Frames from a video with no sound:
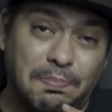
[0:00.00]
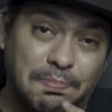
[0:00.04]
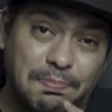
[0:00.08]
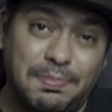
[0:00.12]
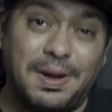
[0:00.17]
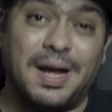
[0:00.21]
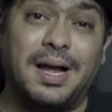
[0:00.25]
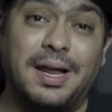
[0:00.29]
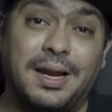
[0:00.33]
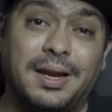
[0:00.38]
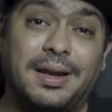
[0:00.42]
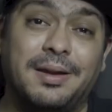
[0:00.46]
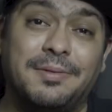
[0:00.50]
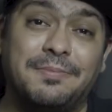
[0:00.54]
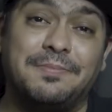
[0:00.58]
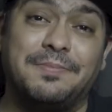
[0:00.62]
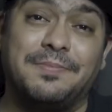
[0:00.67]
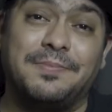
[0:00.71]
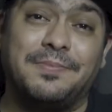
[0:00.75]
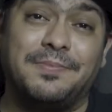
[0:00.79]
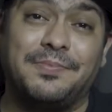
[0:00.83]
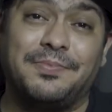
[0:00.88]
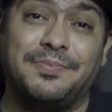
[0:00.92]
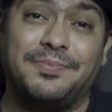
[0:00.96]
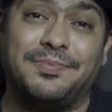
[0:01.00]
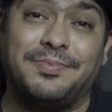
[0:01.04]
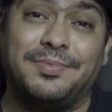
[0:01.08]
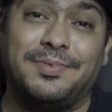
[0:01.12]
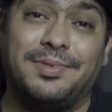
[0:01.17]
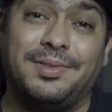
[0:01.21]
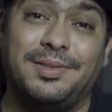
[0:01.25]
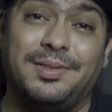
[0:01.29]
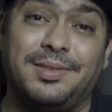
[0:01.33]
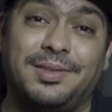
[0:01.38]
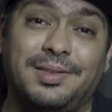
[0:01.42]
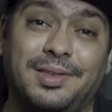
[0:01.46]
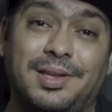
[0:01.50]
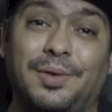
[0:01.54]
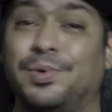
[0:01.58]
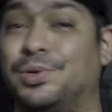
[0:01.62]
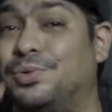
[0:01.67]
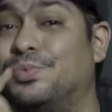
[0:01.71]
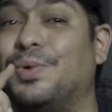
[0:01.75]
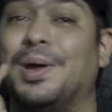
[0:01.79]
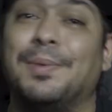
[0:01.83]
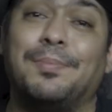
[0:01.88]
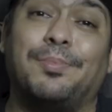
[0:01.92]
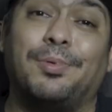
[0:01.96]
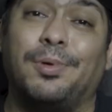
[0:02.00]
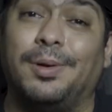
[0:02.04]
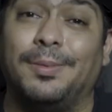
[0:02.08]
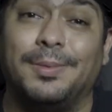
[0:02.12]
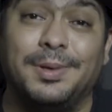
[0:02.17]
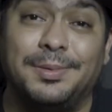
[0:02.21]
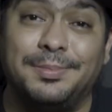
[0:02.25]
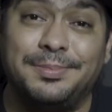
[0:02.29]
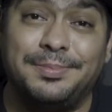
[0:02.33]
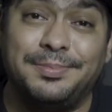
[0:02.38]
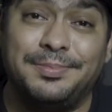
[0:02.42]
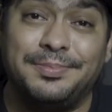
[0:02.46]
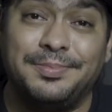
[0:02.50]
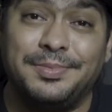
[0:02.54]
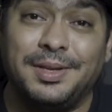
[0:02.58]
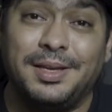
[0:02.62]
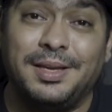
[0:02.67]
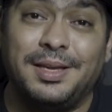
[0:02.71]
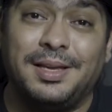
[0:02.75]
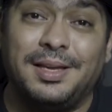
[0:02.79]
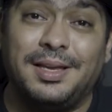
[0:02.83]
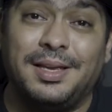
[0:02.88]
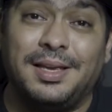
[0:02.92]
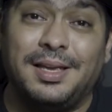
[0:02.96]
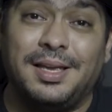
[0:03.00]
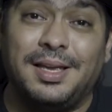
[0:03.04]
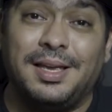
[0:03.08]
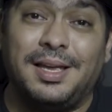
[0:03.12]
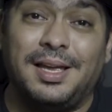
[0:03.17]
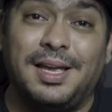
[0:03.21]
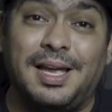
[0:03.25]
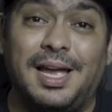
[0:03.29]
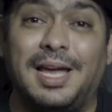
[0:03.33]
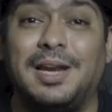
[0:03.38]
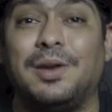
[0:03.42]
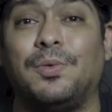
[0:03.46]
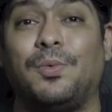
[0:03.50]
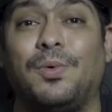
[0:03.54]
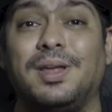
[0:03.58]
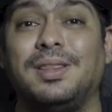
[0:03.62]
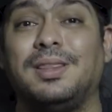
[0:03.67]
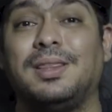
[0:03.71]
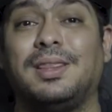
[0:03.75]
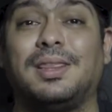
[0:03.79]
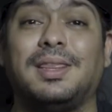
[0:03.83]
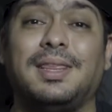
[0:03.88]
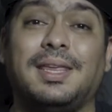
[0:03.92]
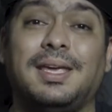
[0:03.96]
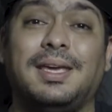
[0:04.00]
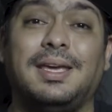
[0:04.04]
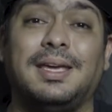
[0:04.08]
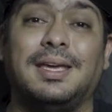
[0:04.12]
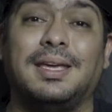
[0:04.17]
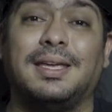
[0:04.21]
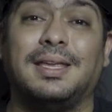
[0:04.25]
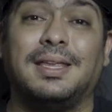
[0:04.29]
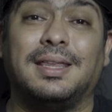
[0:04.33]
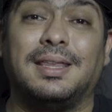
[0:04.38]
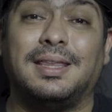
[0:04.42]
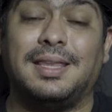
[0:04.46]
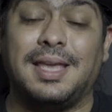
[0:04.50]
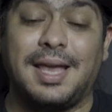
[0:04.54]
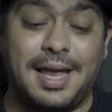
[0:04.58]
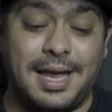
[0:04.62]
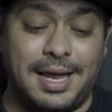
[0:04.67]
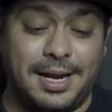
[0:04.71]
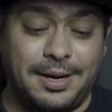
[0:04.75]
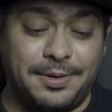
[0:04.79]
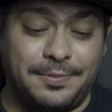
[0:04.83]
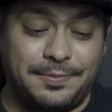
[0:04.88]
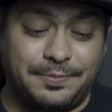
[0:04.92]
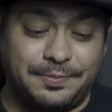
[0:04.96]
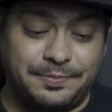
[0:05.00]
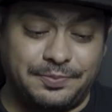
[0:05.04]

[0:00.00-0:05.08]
but there was one problem. And the one thing that